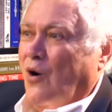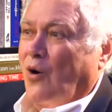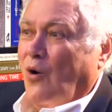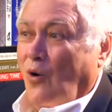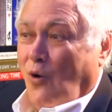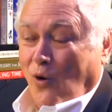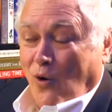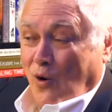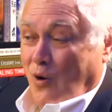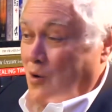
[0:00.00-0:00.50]

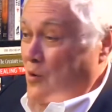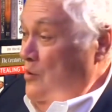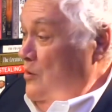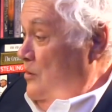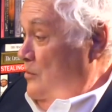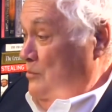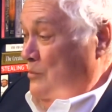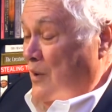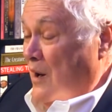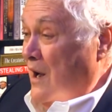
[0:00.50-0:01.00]
or
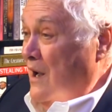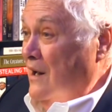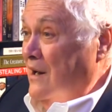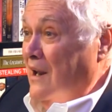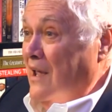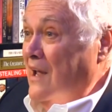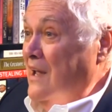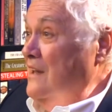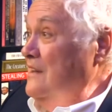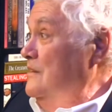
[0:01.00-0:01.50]
buy
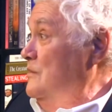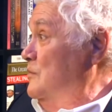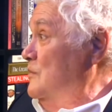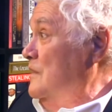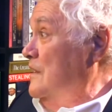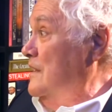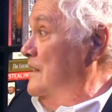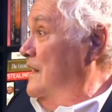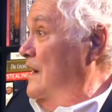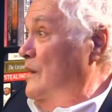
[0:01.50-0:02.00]
less when
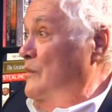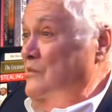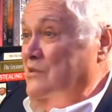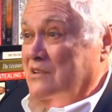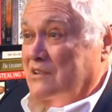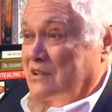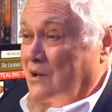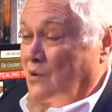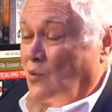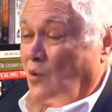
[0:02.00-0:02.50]
they come and
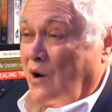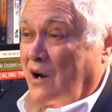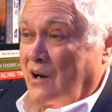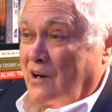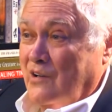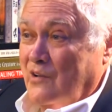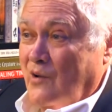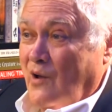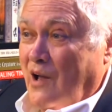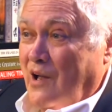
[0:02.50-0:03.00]
say, why
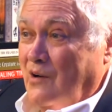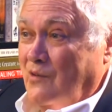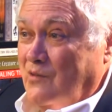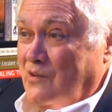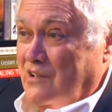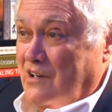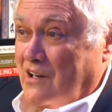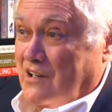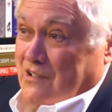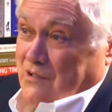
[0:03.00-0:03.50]
aren't you
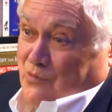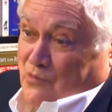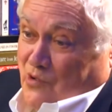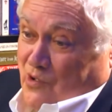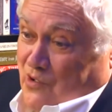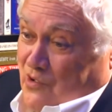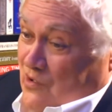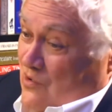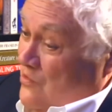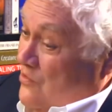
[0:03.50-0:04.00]
advertising? When
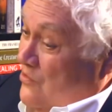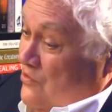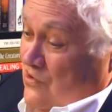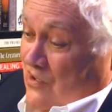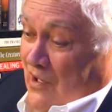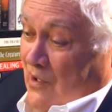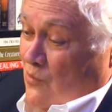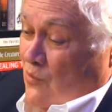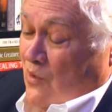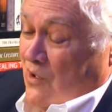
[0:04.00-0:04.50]
you
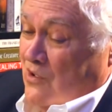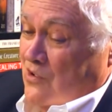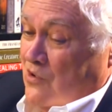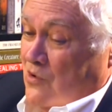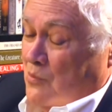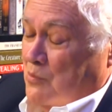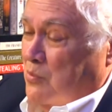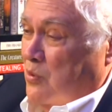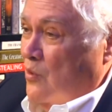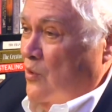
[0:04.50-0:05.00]
say, well,
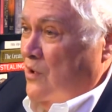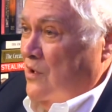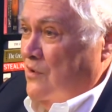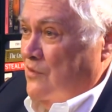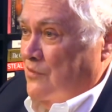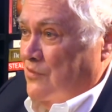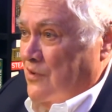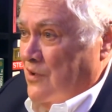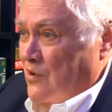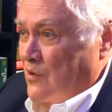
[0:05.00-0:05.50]
your point
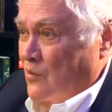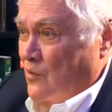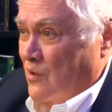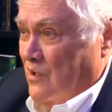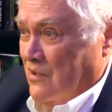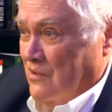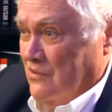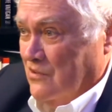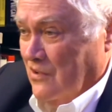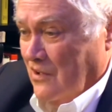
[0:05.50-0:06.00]
of view
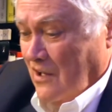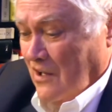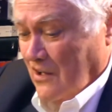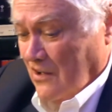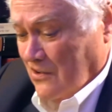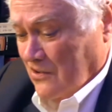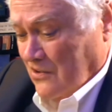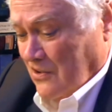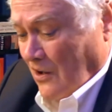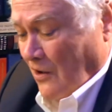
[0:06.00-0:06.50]
is
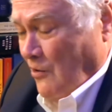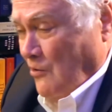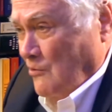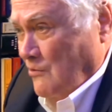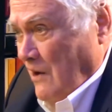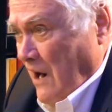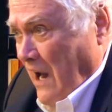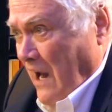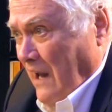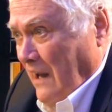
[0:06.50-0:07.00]
so
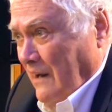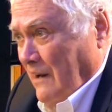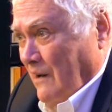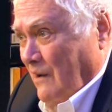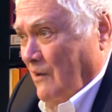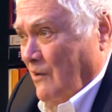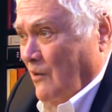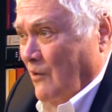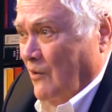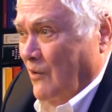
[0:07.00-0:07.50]

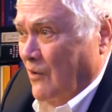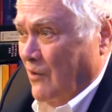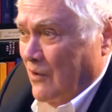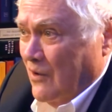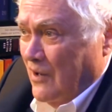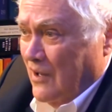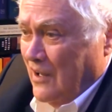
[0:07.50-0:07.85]
radical.